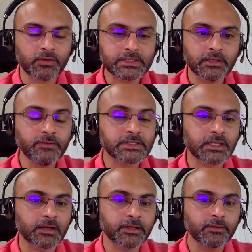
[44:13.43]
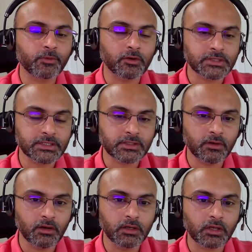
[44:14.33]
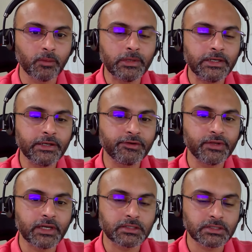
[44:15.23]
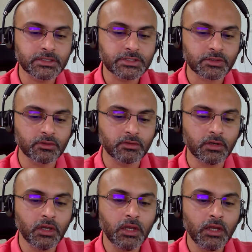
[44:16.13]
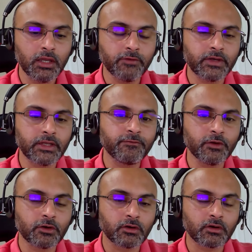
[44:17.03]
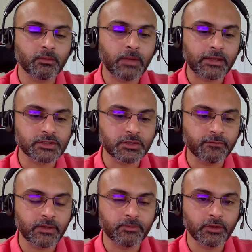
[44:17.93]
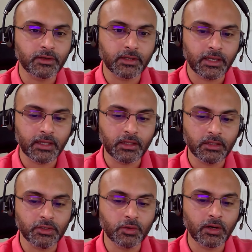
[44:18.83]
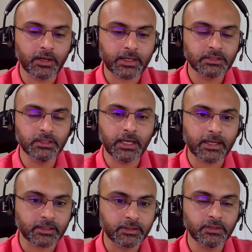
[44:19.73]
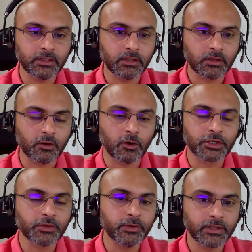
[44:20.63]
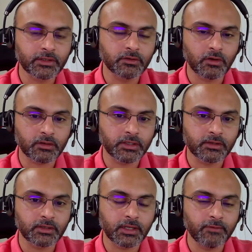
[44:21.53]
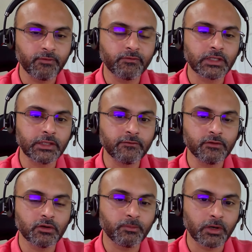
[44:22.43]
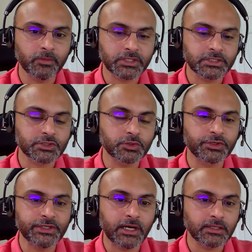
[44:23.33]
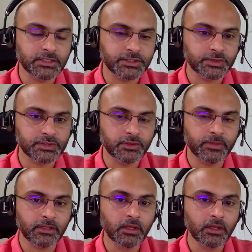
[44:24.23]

Recently we started a process called community triages. So even if you're not a Microsoft employee and you are actually actively contributing to .NET runtime, we will give you permissions to triage issues.